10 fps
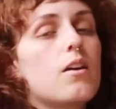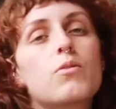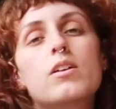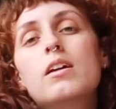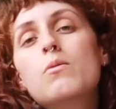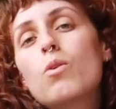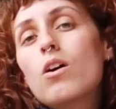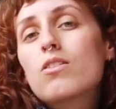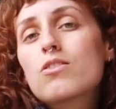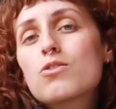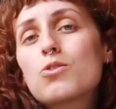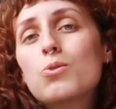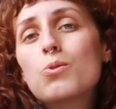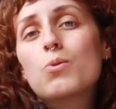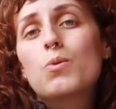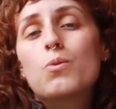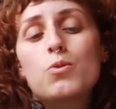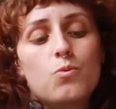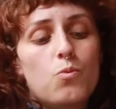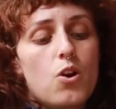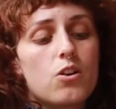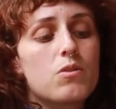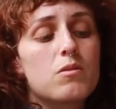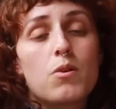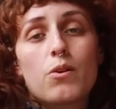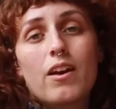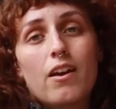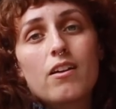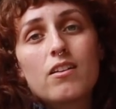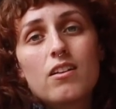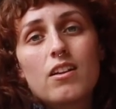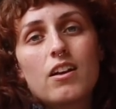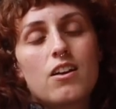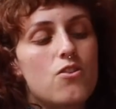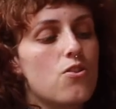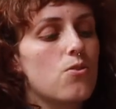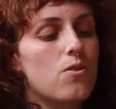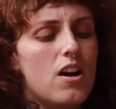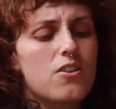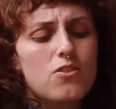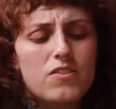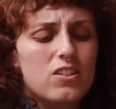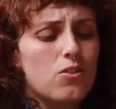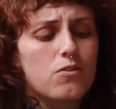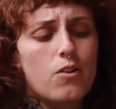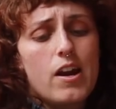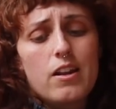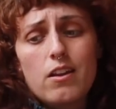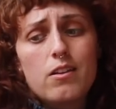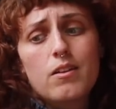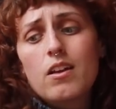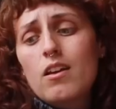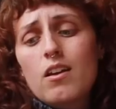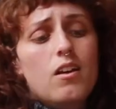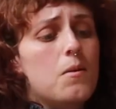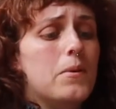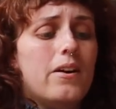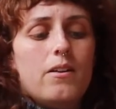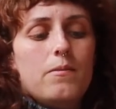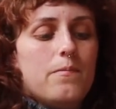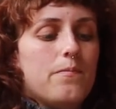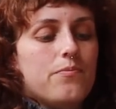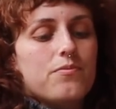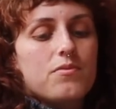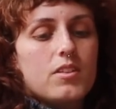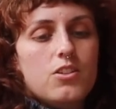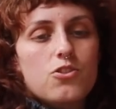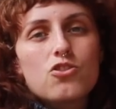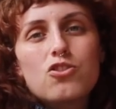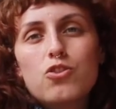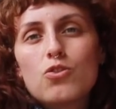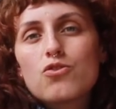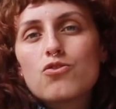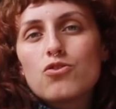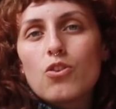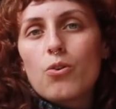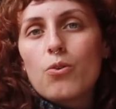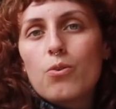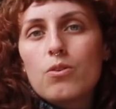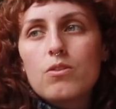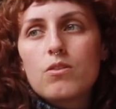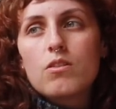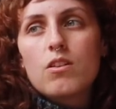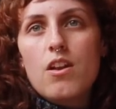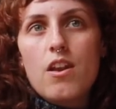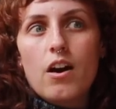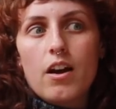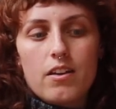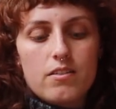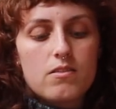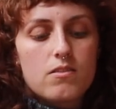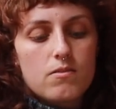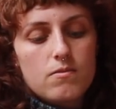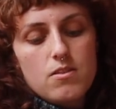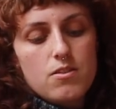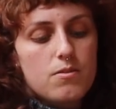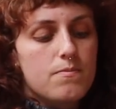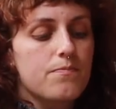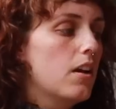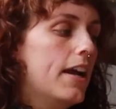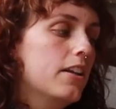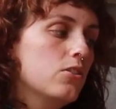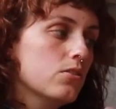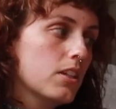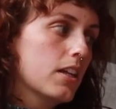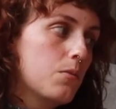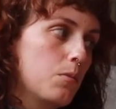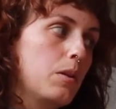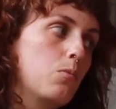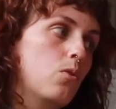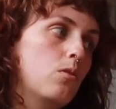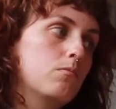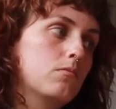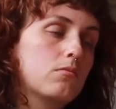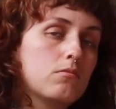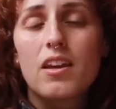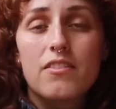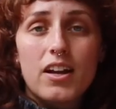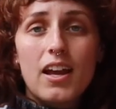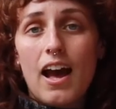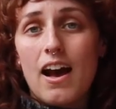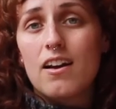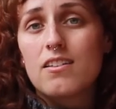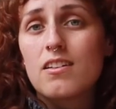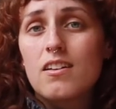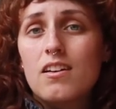really want to work with mohair. Like, I don't know if it's overrated, but it just looks so nice, you know? And it looks like it would be warm. If I had